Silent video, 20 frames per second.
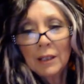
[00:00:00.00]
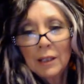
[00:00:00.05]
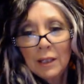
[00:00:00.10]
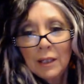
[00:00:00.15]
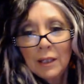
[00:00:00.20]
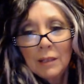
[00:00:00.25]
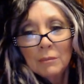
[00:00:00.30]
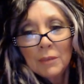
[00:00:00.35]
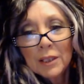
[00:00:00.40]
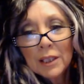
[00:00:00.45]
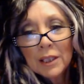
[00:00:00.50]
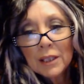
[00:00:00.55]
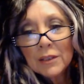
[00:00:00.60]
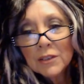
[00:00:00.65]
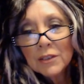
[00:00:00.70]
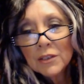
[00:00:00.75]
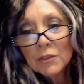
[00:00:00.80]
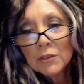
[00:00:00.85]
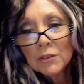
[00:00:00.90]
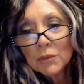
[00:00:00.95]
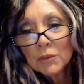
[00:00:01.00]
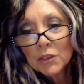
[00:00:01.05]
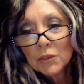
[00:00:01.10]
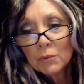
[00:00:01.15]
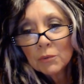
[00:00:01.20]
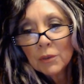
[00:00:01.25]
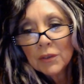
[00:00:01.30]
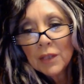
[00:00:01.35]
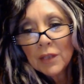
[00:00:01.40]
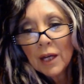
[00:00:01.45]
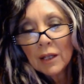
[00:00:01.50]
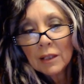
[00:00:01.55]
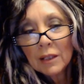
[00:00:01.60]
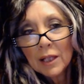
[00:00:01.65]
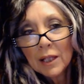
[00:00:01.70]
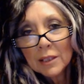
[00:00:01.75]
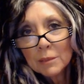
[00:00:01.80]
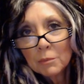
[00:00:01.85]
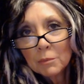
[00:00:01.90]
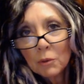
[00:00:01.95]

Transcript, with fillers: But again, this is just what that glass bowl